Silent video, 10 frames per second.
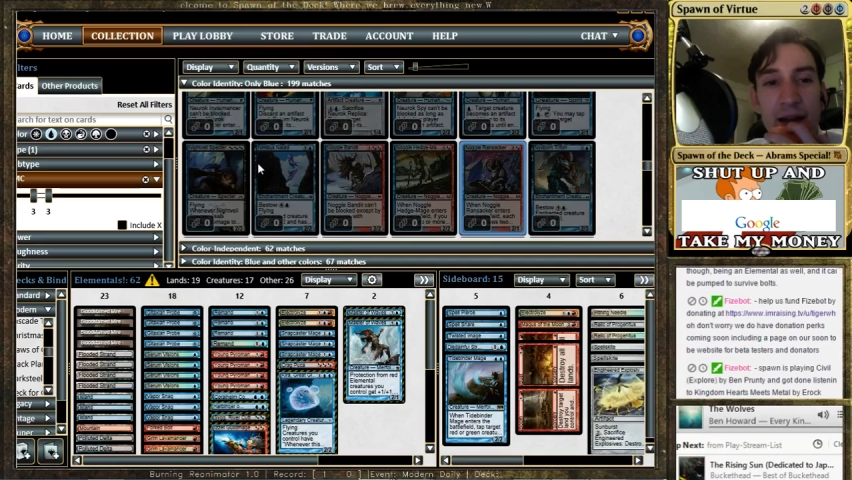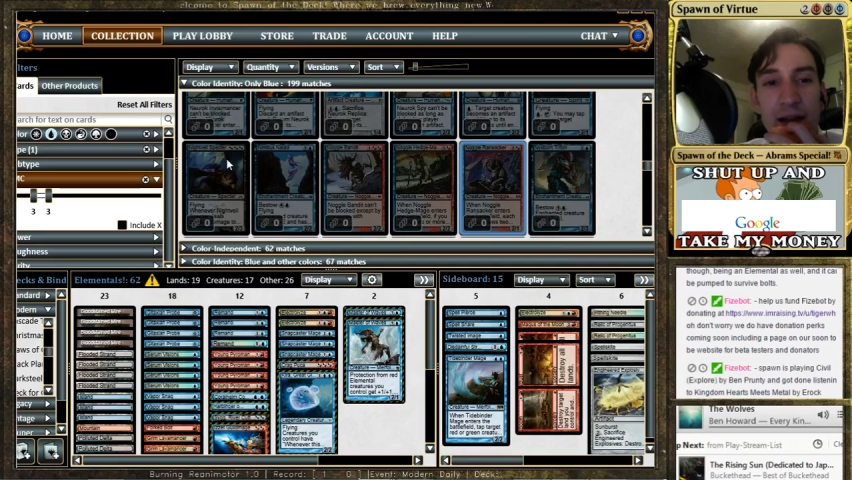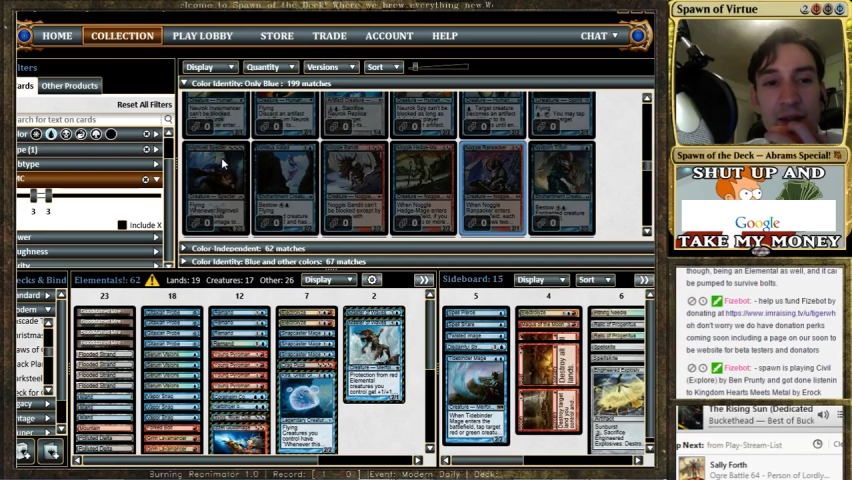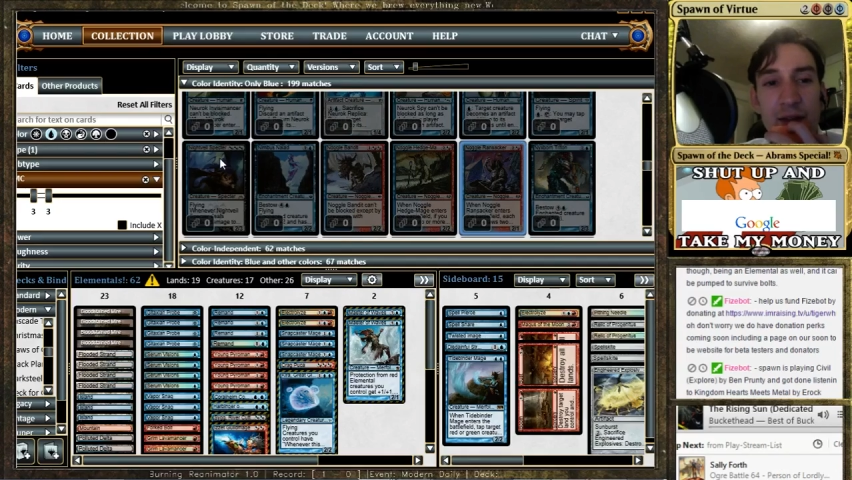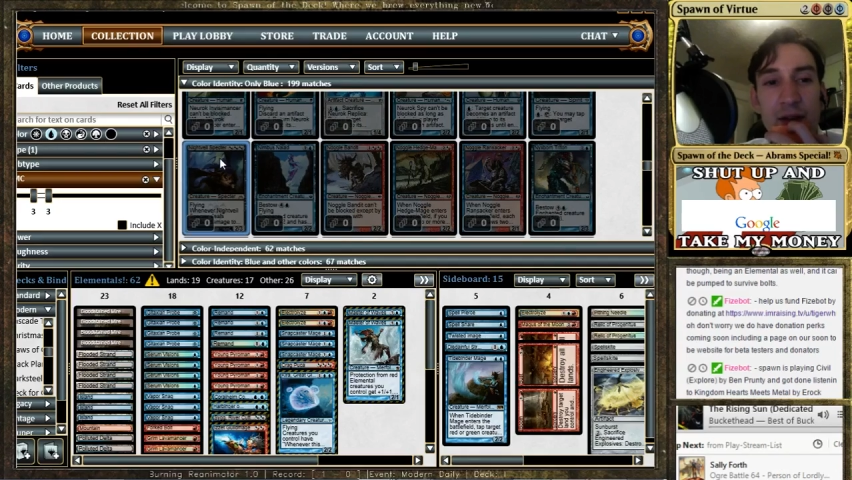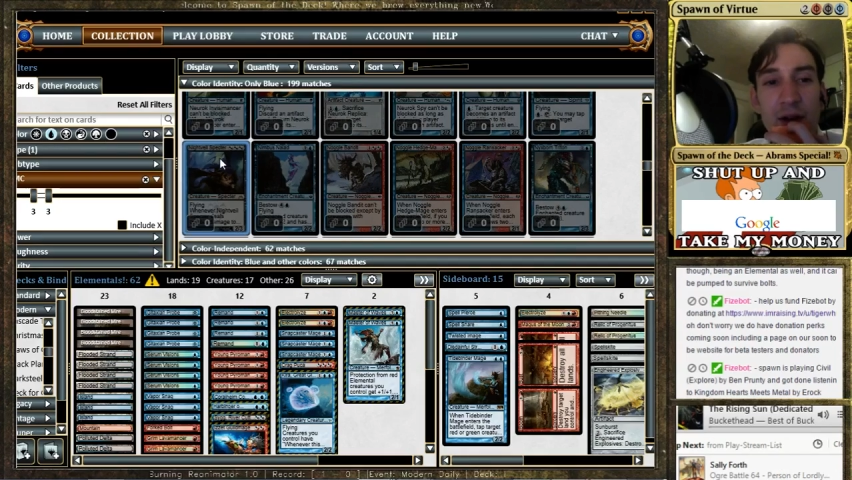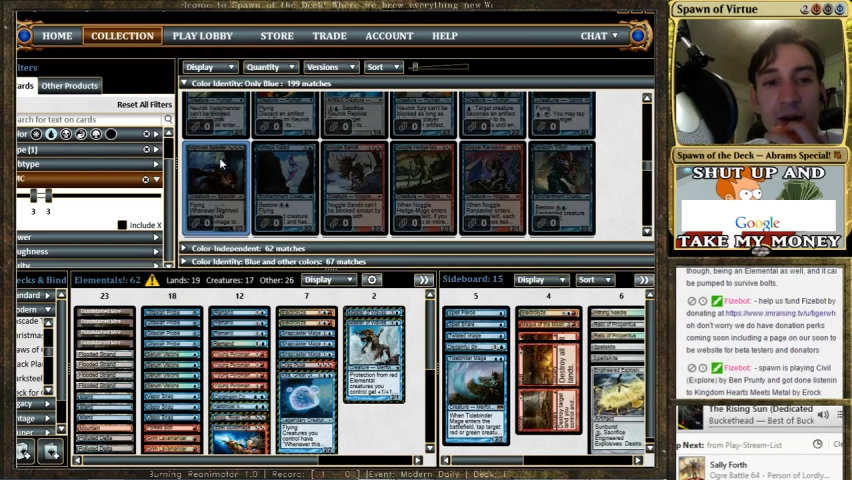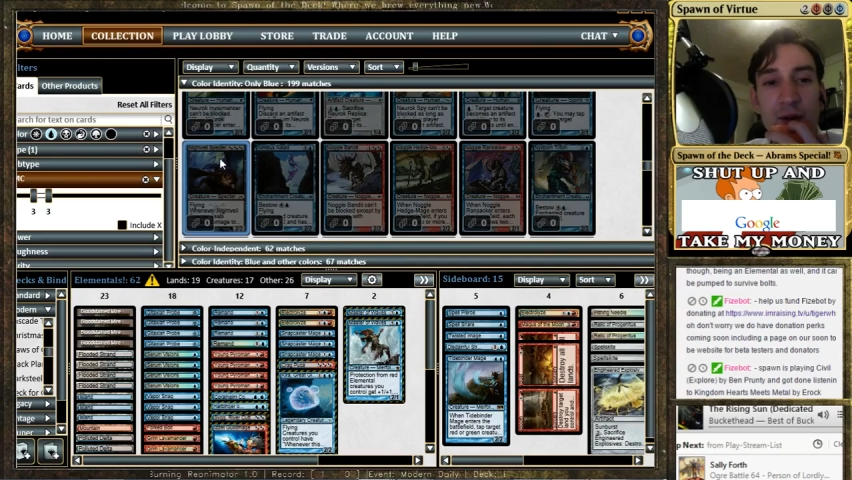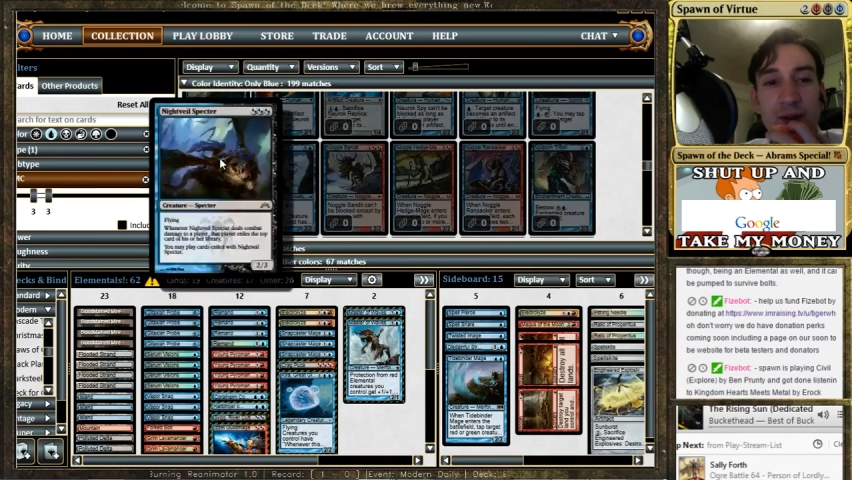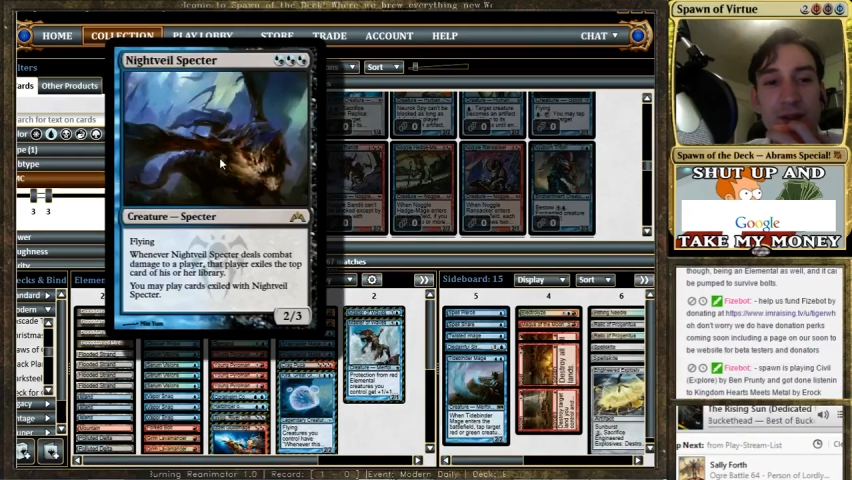The
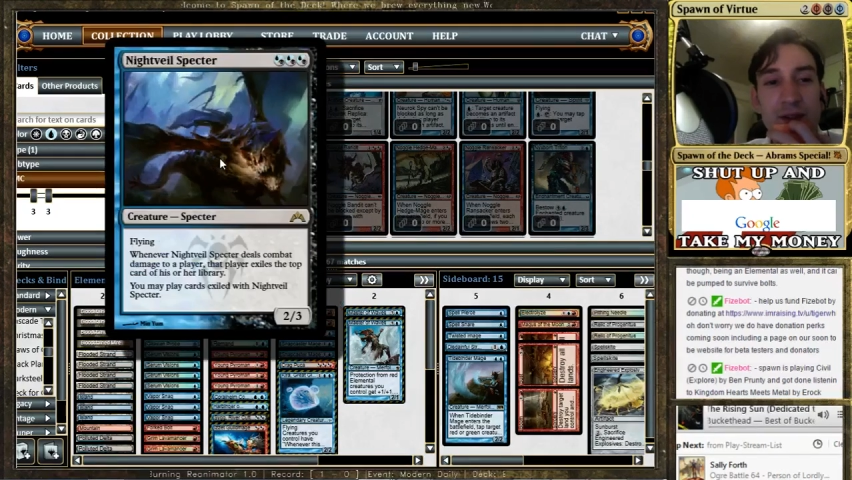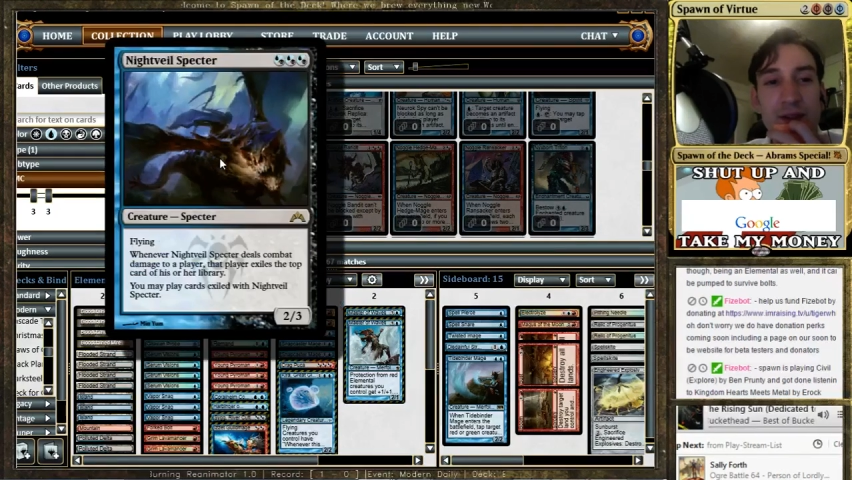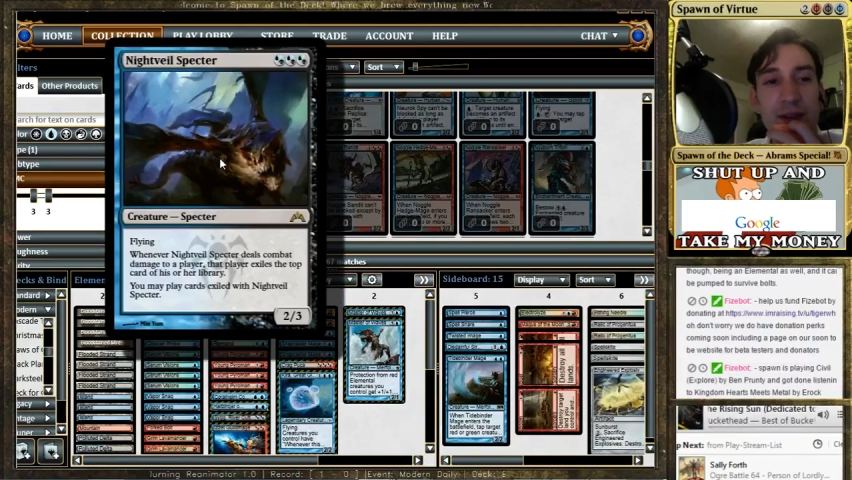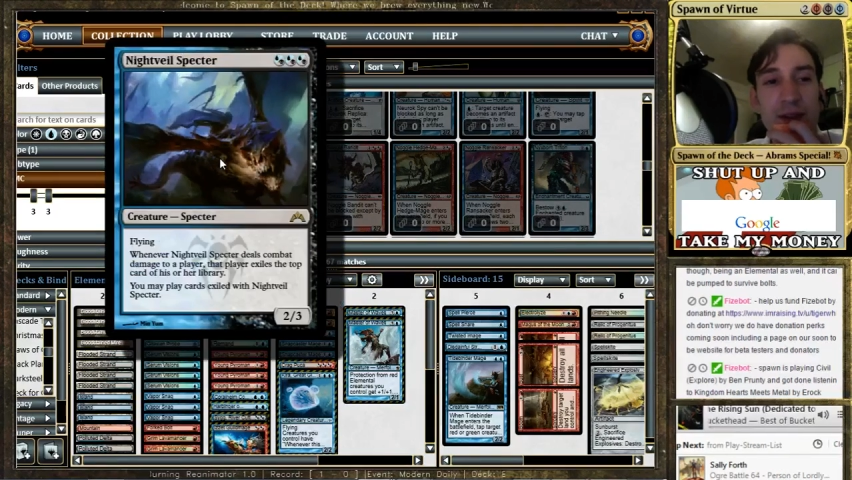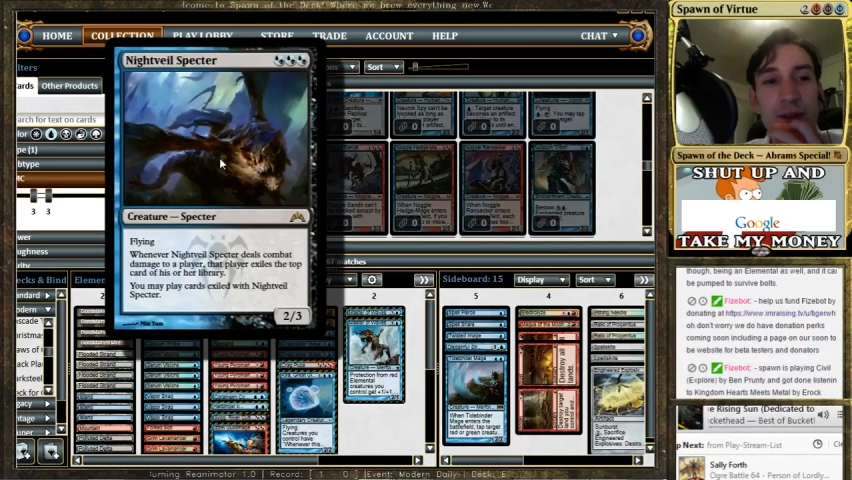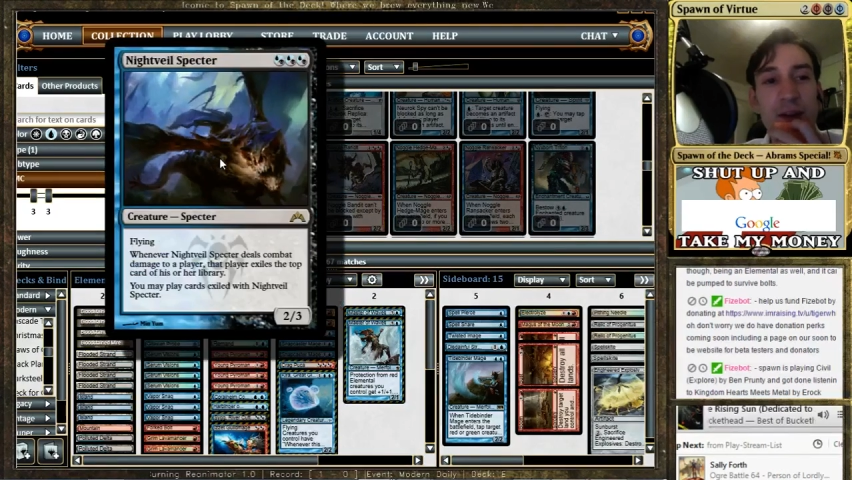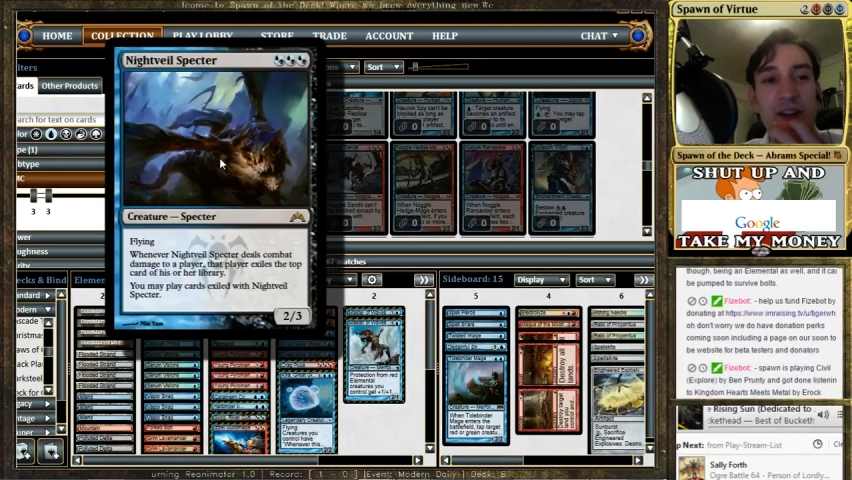Noggles. I mean,